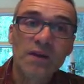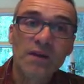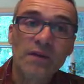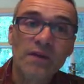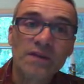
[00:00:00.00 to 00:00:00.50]

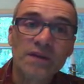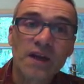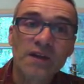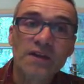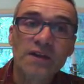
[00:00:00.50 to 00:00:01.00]
this
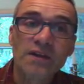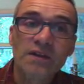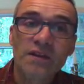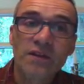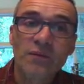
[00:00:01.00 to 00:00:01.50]

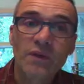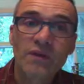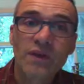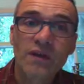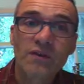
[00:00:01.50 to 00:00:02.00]
idea that we
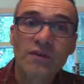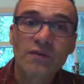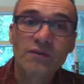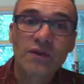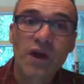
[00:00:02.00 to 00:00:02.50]
take
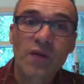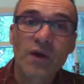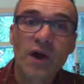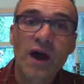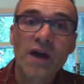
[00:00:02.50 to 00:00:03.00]
those
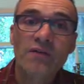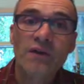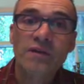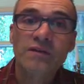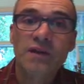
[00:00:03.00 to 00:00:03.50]

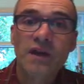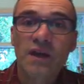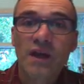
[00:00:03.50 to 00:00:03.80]
carbohydrates